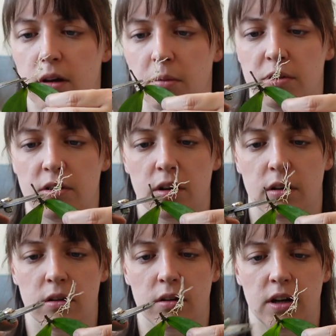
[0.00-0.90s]
I'm just going to
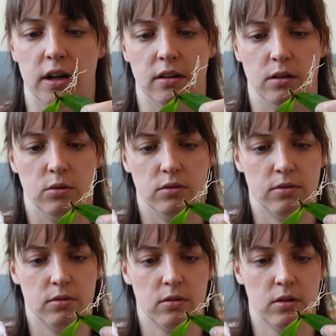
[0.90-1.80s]
cut that
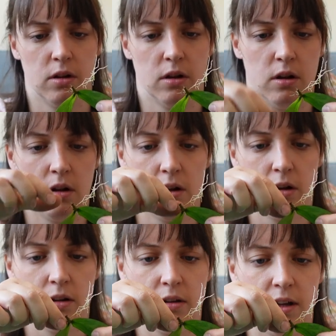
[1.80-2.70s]
off.
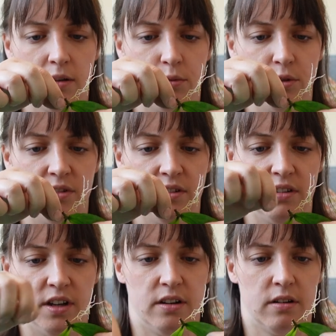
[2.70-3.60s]
That root is
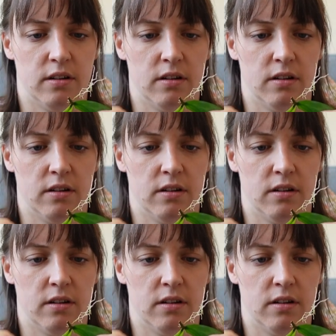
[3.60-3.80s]
dead.